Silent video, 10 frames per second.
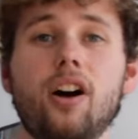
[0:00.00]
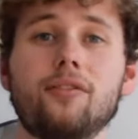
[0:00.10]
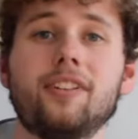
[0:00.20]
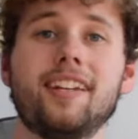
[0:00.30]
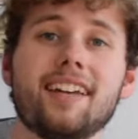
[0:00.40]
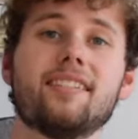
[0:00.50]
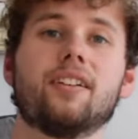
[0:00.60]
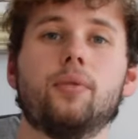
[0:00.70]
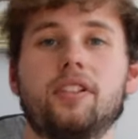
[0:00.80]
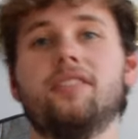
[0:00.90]
of
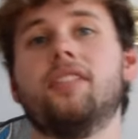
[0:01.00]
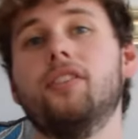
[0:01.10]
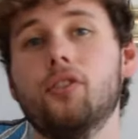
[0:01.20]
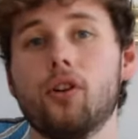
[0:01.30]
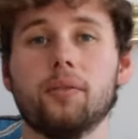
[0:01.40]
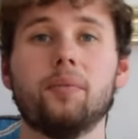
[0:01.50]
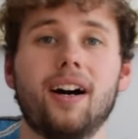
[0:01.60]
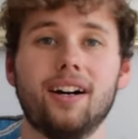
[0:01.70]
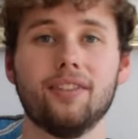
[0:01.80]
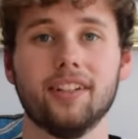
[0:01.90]
Keswick, which is on the northern
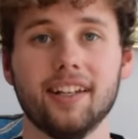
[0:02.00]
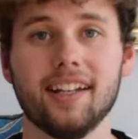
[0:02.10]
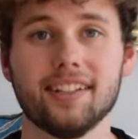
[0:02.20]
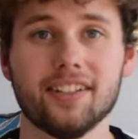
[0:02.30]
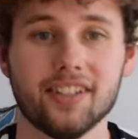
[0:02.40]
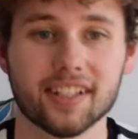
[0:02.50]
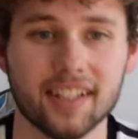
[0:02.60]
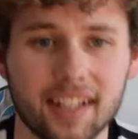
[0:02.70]
part of the Lake District.